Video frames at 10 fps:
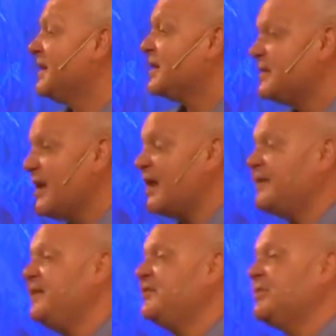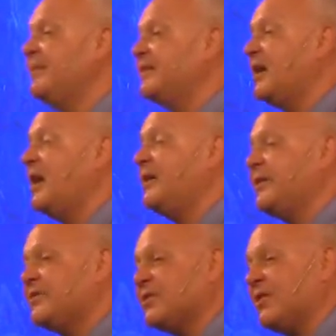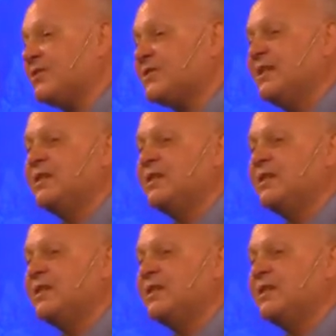Nothing should be done in the church